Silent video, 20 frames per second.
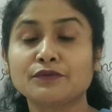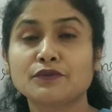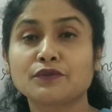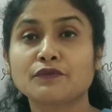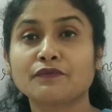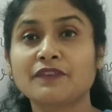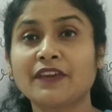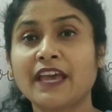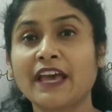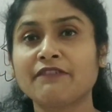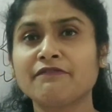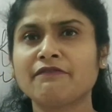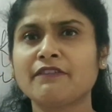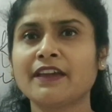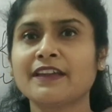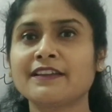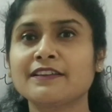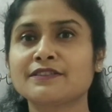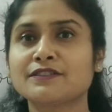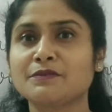So, we have
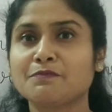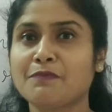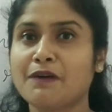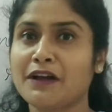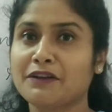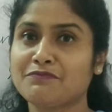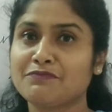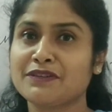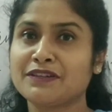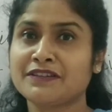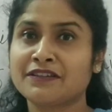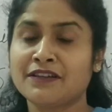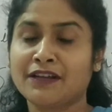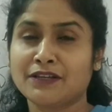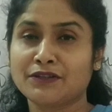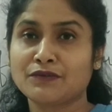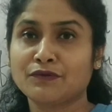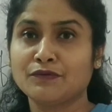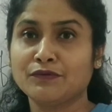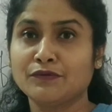various departments in our
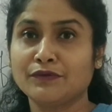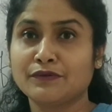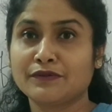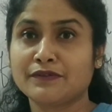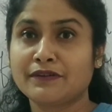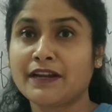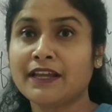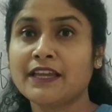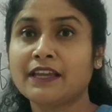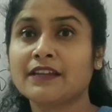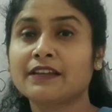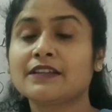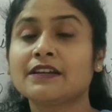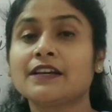schools, right?